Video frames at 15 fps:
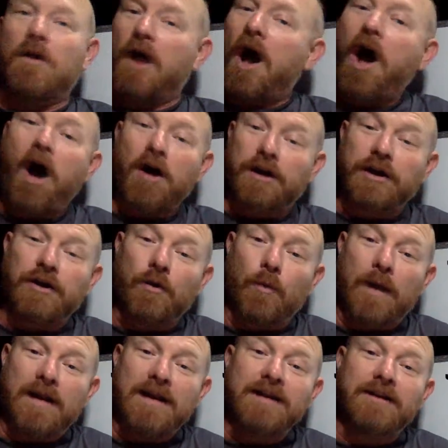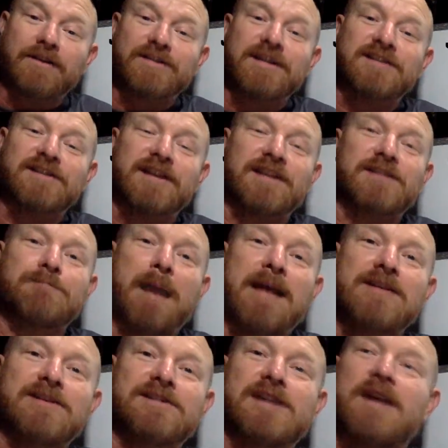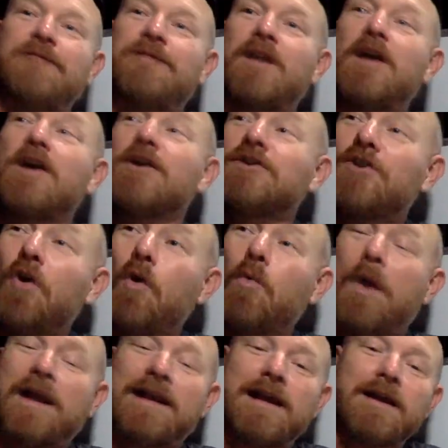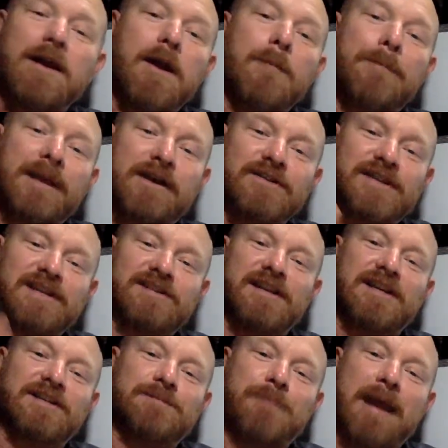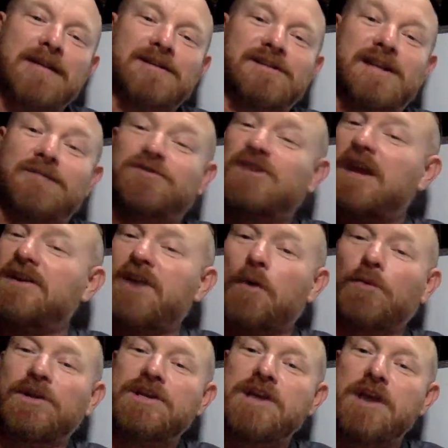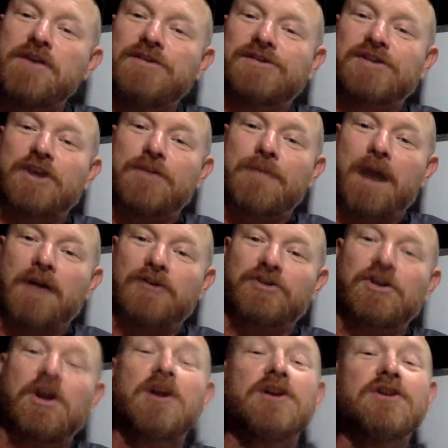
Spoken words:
Harken are winning because it's expensive. You're winning because it's expensive, so you don't want to use too much.